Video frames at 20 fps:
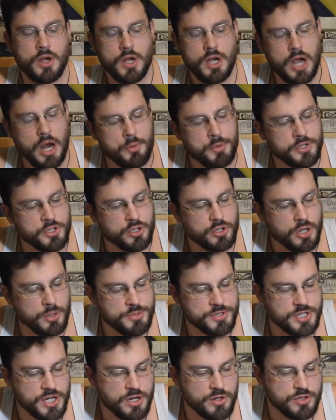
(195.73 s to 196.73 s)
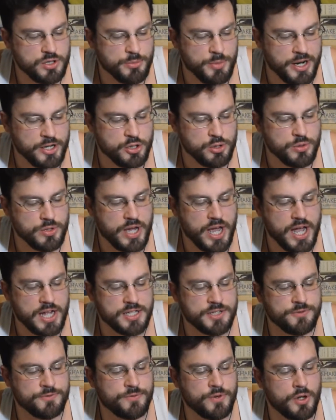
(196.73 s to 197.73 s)
I return upstairs, and my two
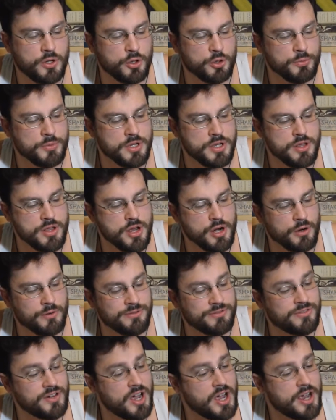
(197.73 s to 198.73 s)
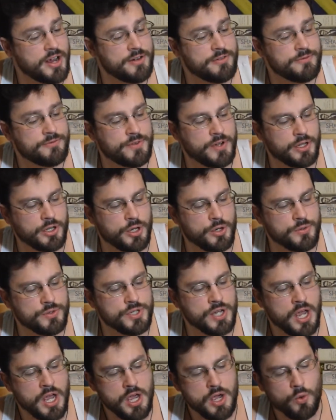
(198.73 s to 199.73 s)
cats follow me. They are fine fellows.